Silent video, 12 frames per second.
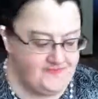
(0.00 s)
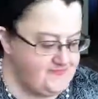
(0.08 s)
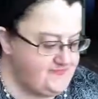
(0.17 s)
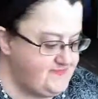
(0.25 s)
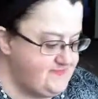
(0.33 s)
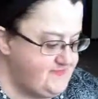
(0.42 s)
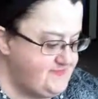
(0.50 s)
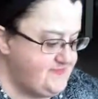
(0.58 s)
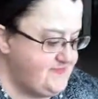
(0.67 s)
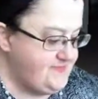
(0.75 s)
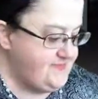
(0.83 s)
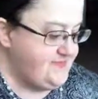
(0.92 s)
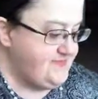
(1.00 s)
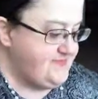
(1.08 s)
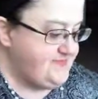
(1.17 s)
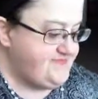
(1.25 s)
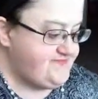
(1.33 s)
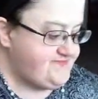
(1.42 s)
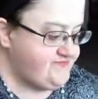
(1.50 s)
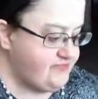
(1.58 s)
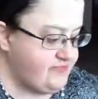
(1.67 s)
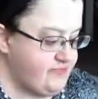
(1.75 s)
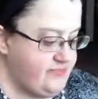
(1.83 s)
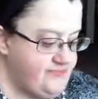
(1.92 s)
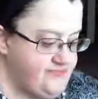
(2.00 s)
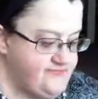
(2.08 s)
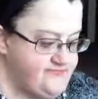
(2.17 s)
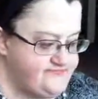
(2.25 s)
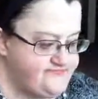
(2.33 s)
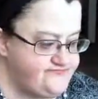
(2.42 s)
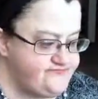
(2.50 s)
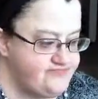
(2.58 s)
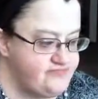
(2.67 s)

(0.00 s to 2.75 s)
(silence)